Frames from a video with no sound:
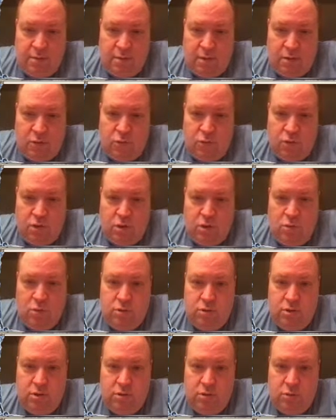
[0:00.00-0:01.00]
When Oak
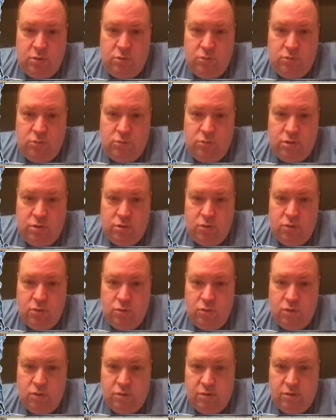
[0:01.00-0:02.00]
and Old
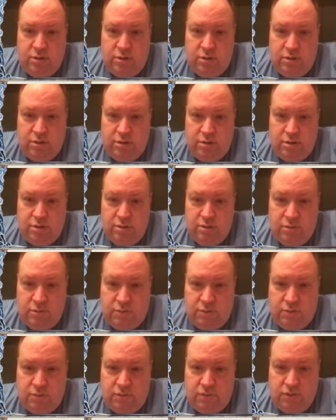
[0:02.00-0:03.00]

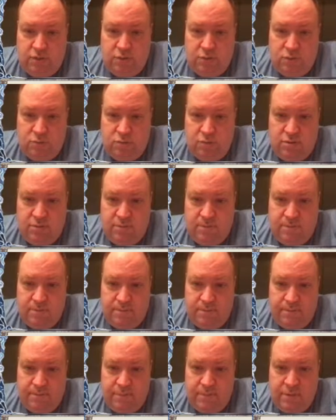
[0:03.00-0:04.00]
was fused,
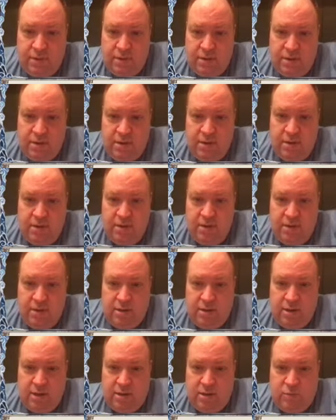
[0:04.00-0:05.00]

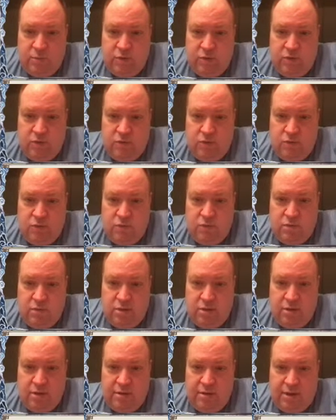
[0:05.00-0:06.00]
gains +2
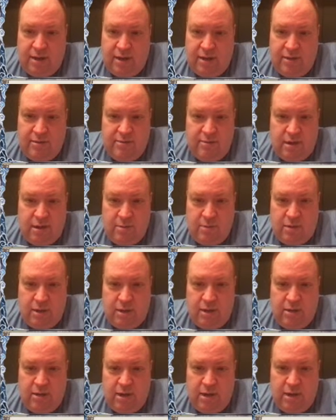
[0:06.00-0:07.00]
attack,
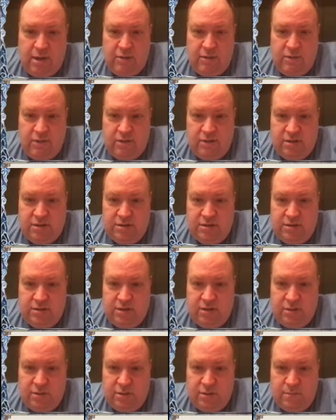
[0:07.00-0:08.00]
dominate, and if this hits a
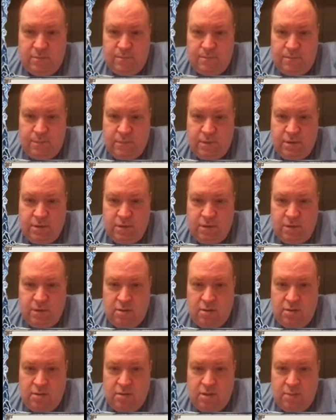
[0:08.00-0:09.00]
hero,
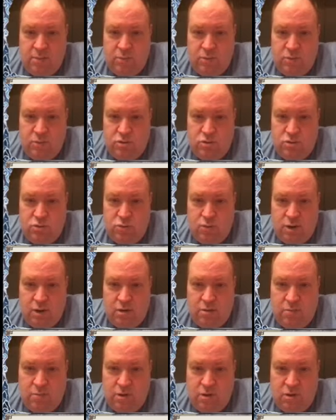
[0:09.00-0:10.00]
they put 2
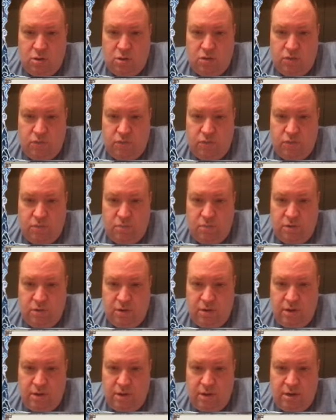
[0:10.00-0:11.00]
random cards from their
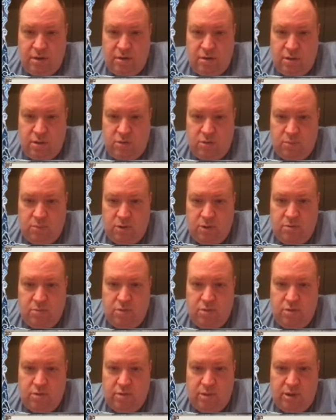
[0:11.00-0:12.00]
hand on the bottom of
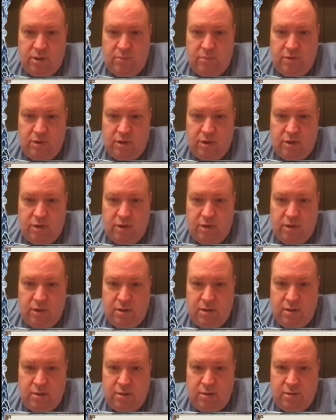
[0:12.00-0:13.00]
their library
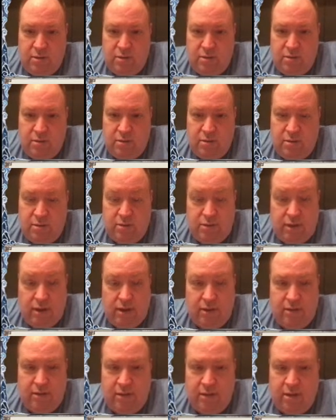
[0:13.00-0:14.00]
or
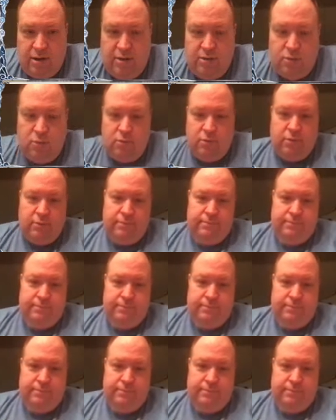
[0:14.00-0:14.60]
deck in any order.